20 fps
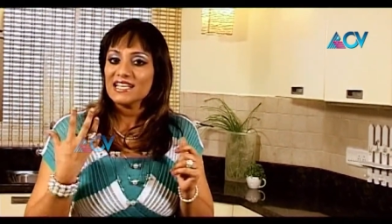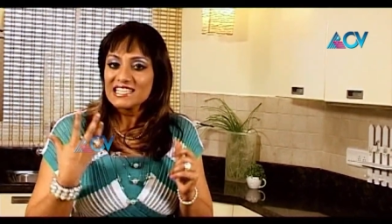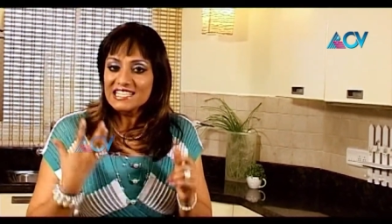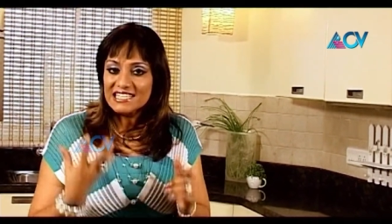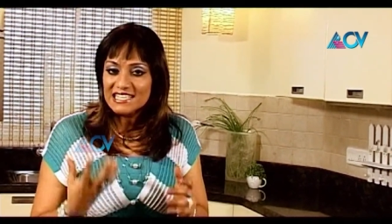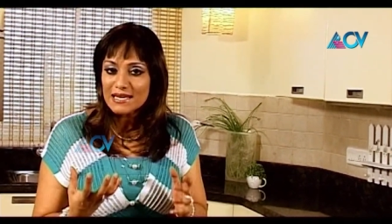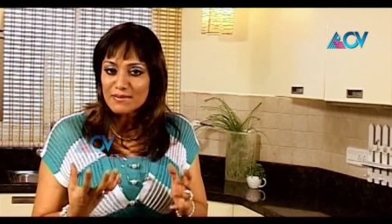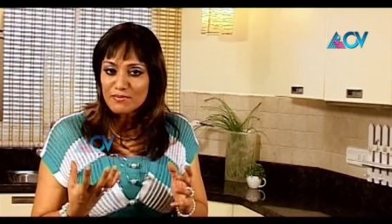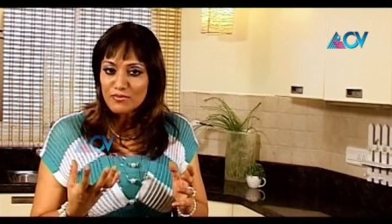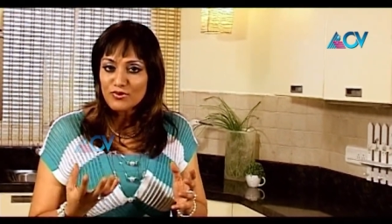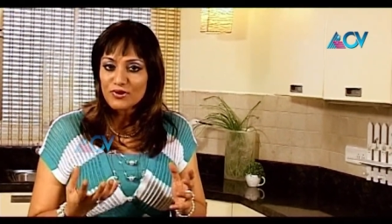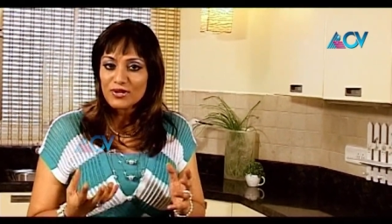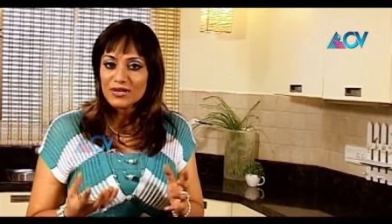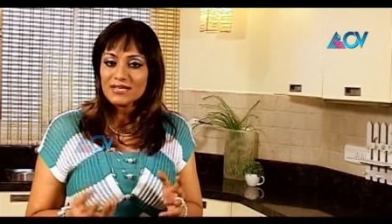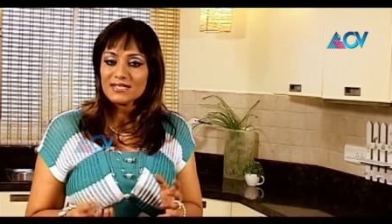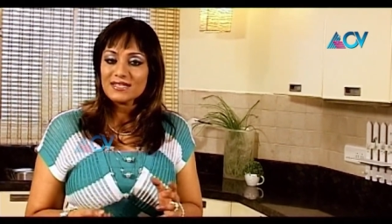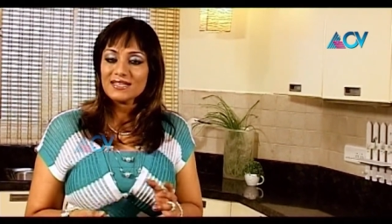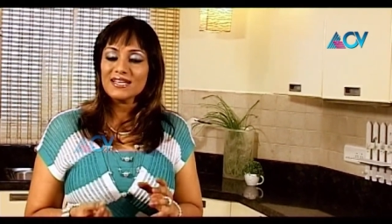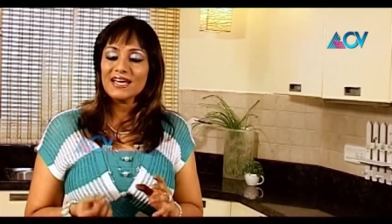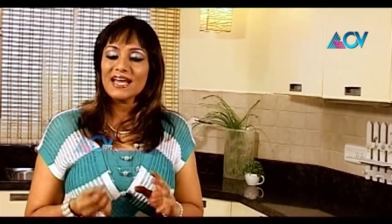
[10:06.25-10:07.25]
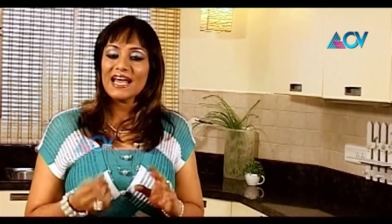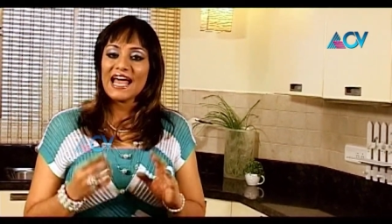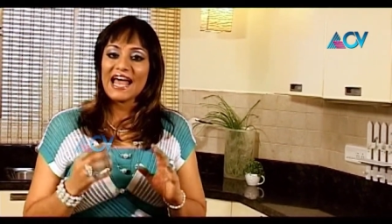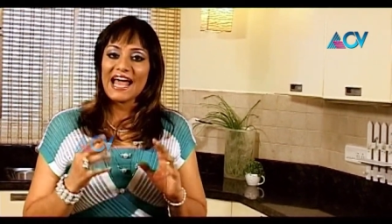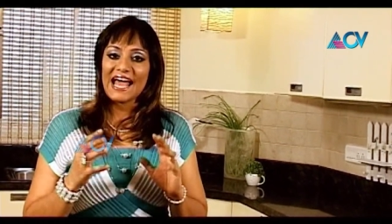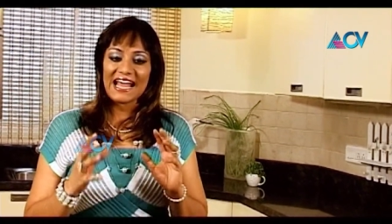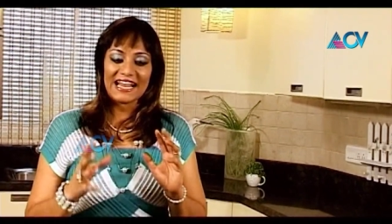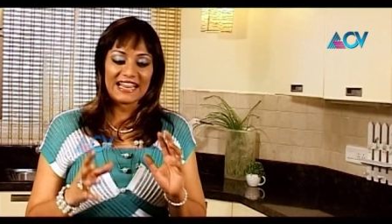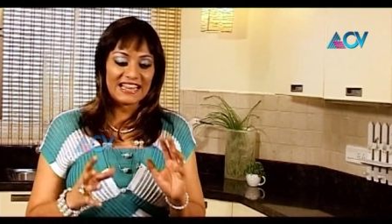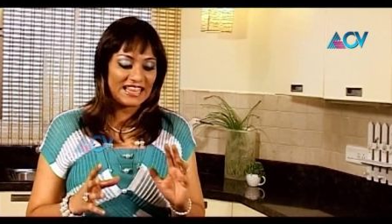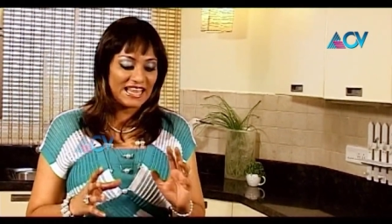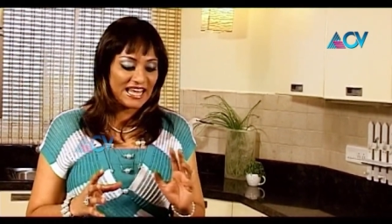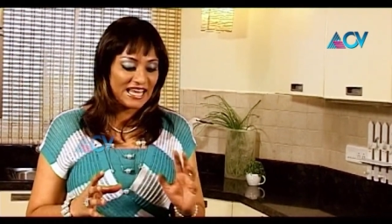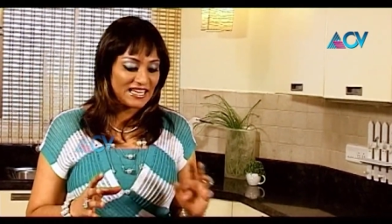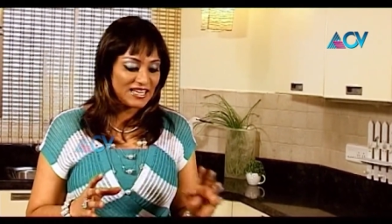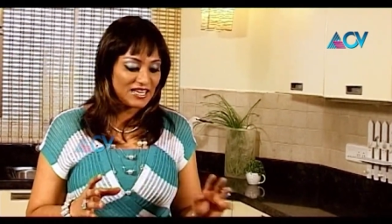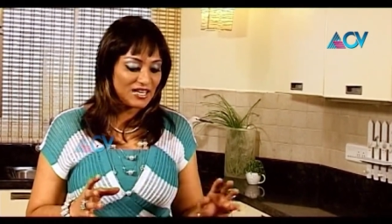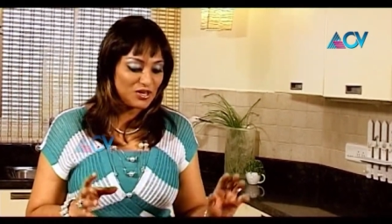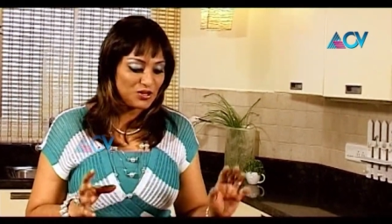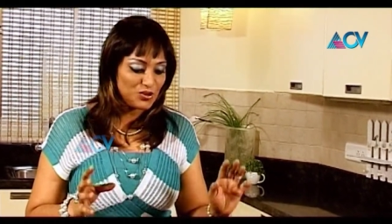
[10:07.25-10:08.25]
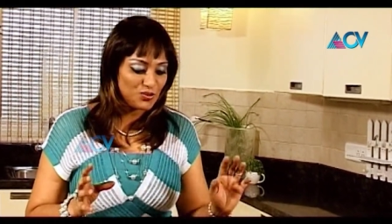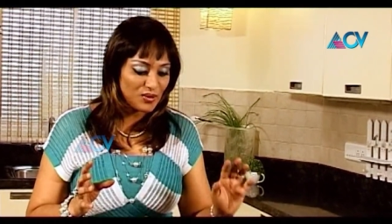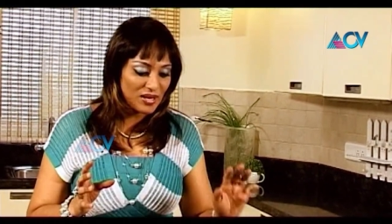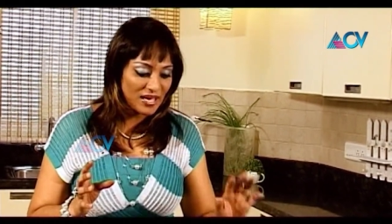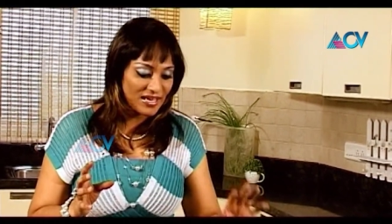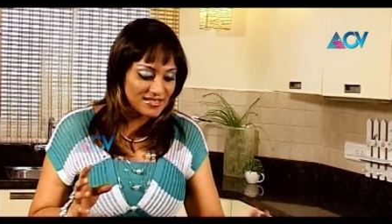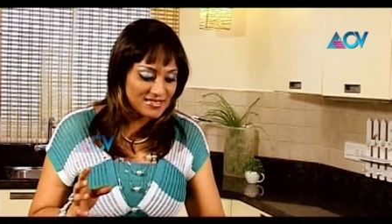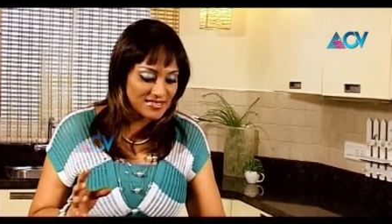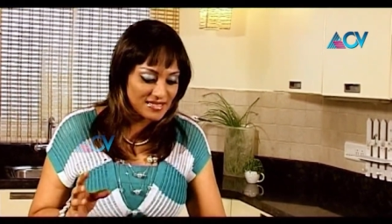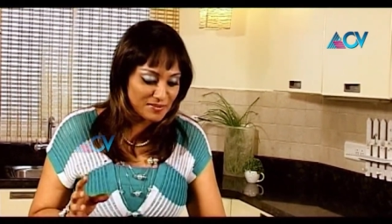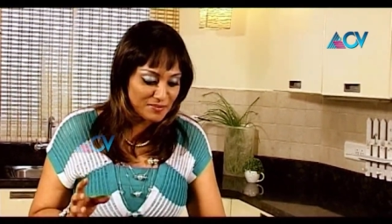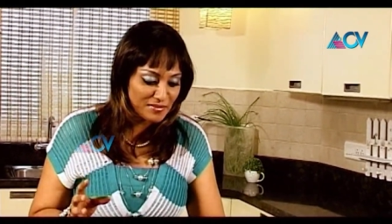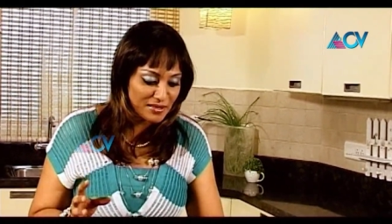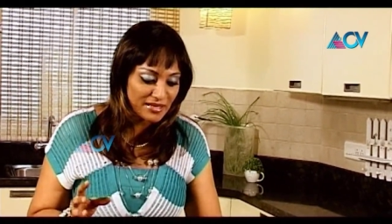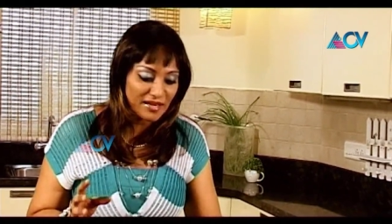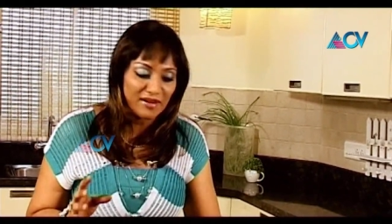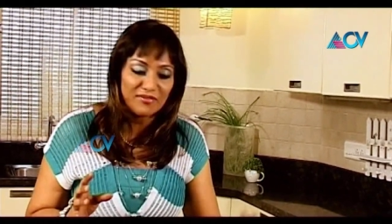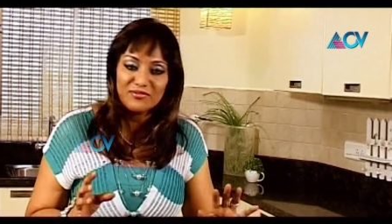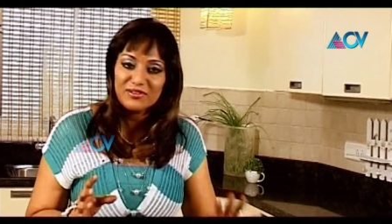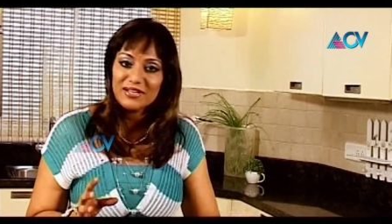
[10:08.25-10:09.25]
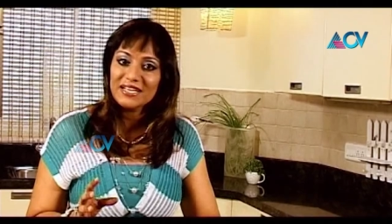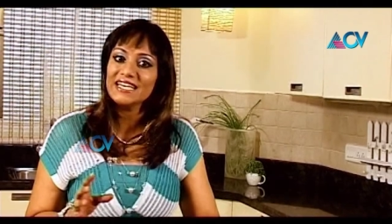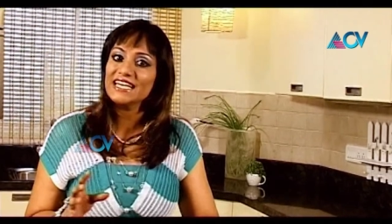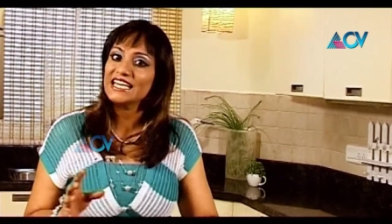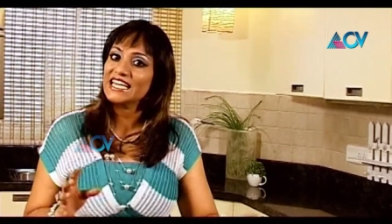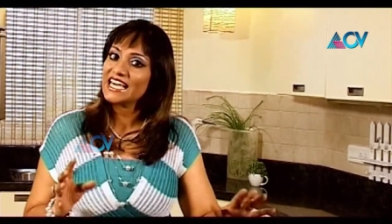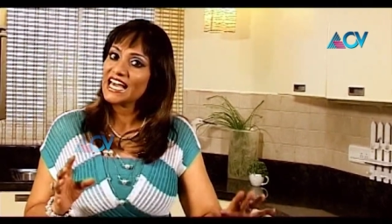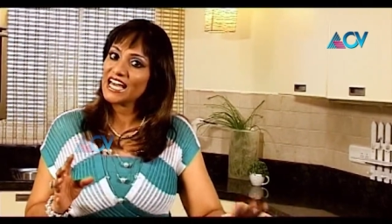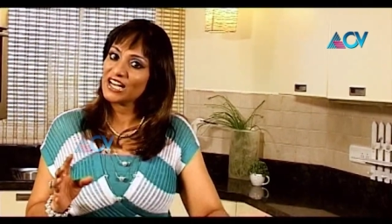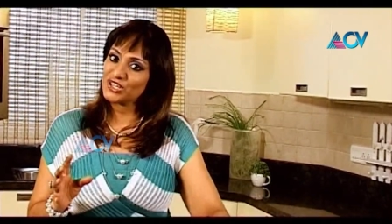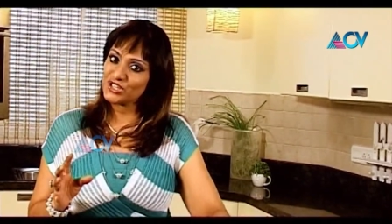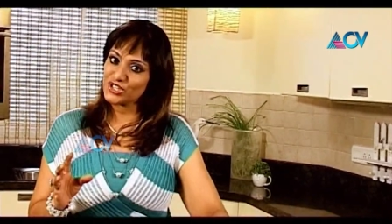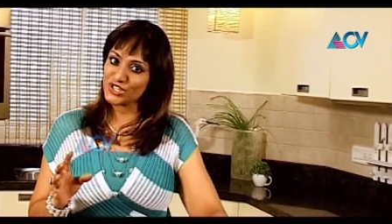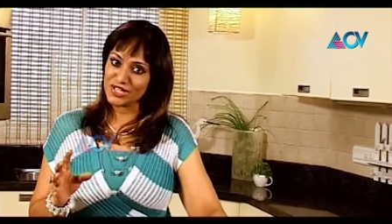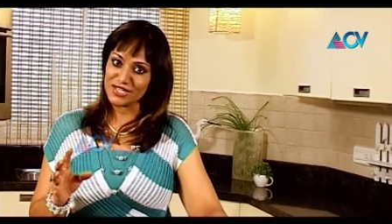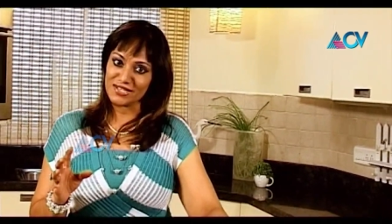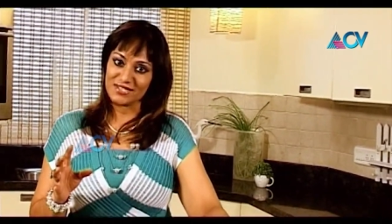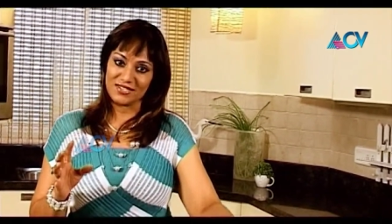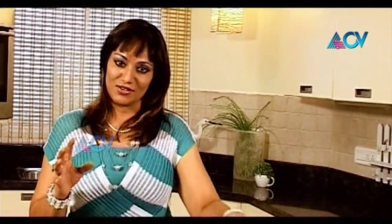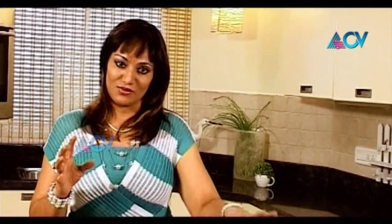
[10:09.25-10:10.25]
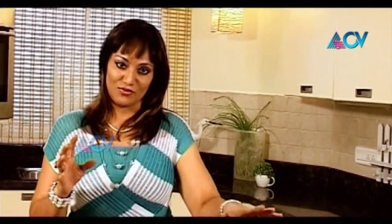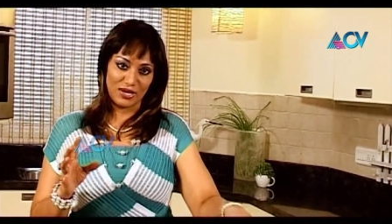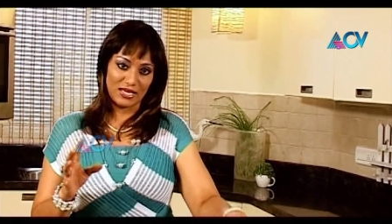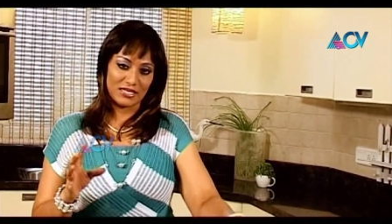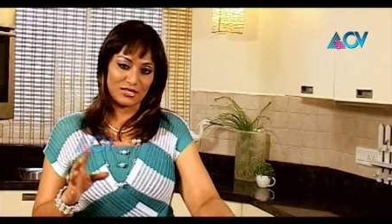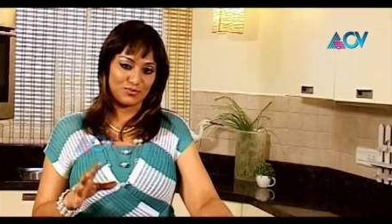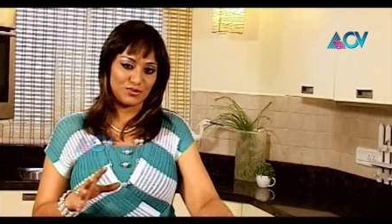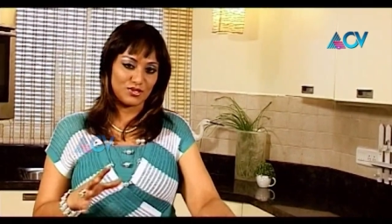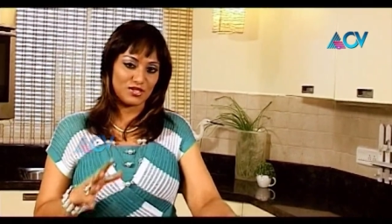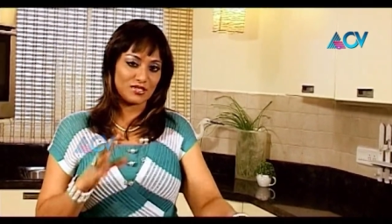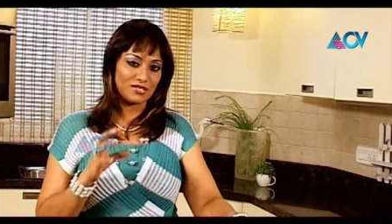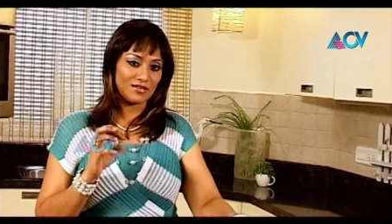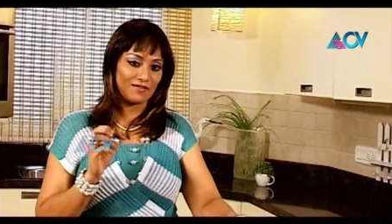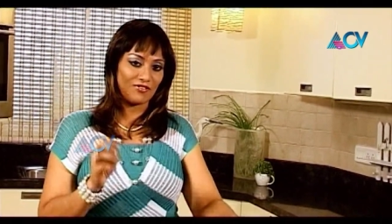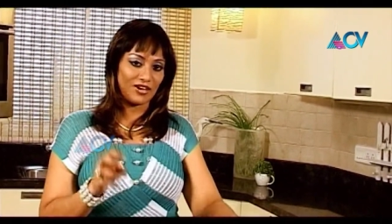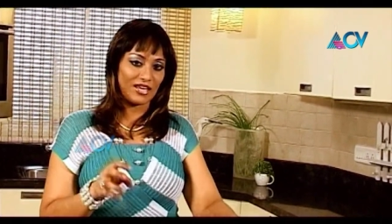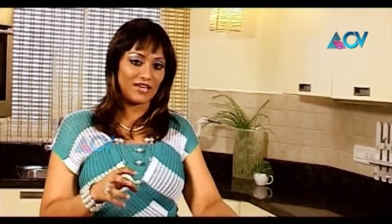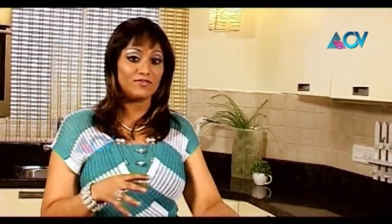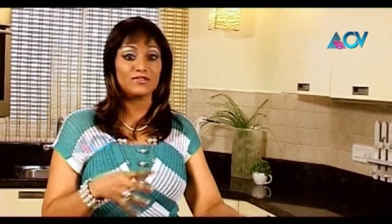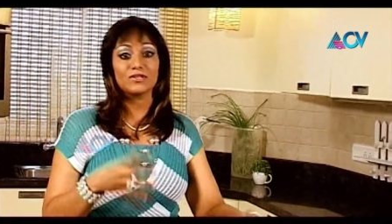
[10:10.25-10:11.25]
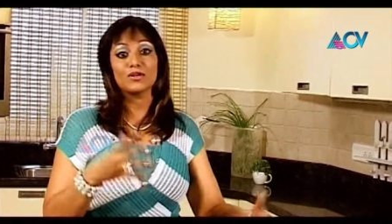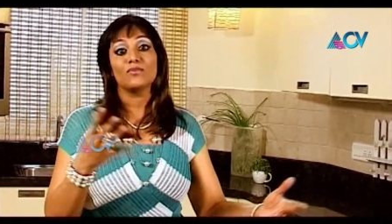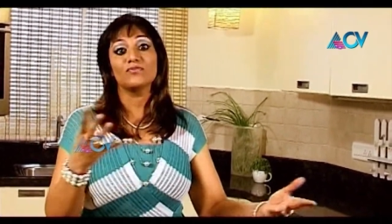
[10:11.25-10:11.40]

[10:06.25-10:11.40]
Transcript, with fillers: simmer it, and then you get some lovely cashew nut rice, which is flavored.